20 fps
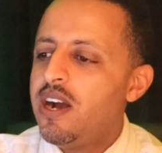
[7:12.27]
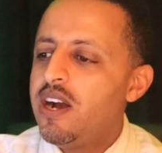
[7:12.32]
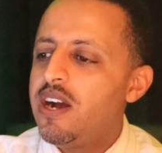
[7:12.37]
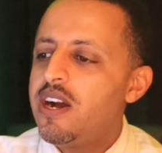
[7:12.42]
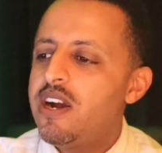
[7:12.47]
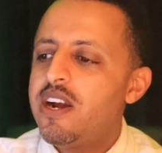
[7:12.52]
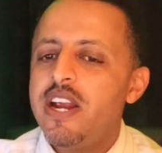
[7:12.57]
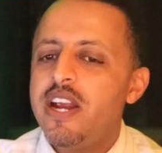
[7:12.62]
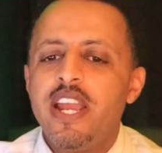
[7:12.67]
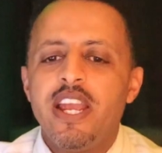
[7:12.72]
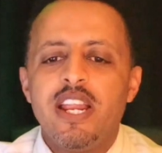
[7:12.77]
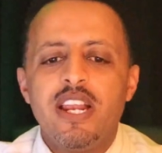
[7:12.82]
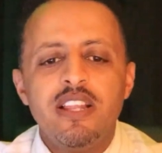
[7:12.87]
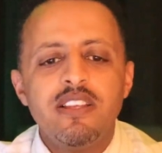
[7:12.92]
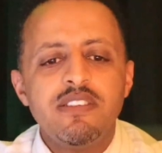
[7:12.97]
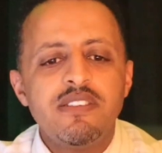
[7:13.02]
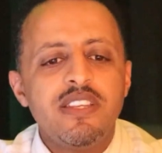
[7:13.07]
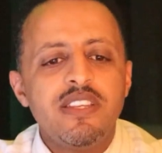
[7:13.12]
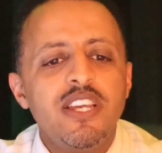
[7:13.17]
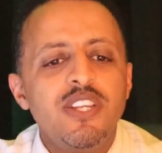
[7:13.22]
All right,
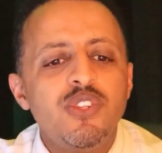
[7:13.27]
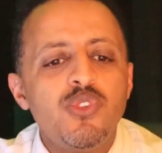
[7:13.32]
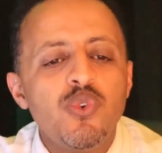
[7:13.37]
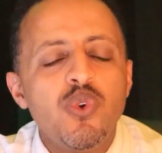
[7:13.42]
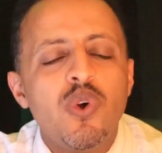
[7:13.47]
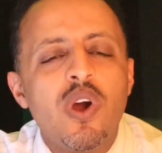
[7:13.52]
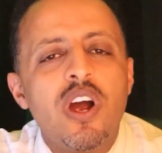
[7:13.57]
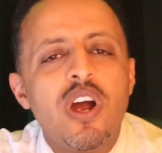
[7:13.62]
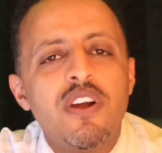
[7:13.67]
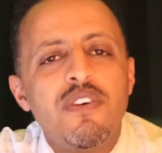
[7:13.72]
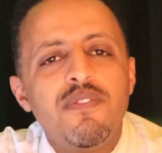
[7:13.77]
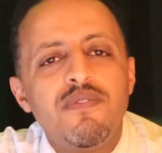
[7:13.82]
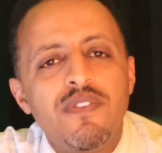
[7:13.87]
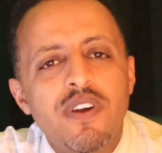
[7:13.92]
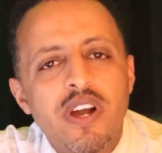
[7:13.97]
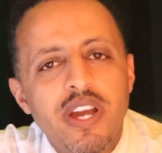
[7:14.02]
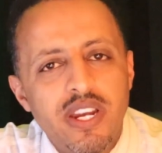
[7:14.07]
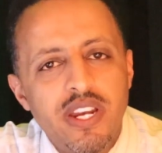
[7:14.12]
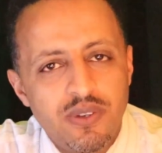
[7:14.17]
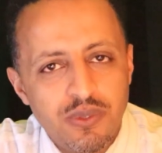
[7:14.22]
let's get to our
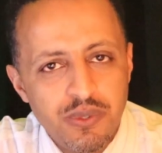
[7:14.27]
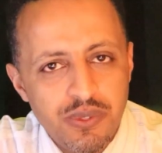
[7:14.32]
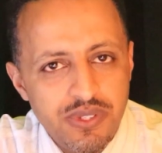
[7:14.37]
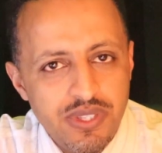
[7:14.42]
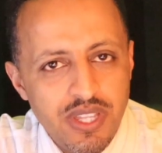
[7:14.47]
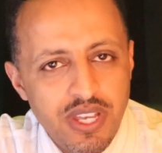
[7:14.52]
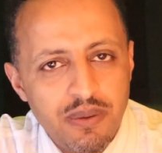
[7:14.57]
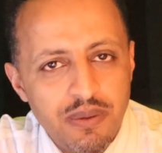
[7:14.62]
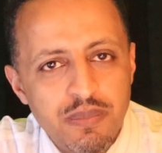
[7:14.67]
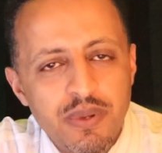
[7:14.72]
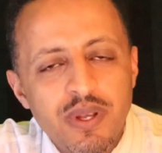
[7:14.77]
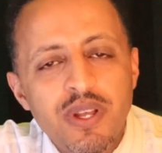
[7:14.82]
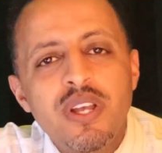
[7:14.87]
final step,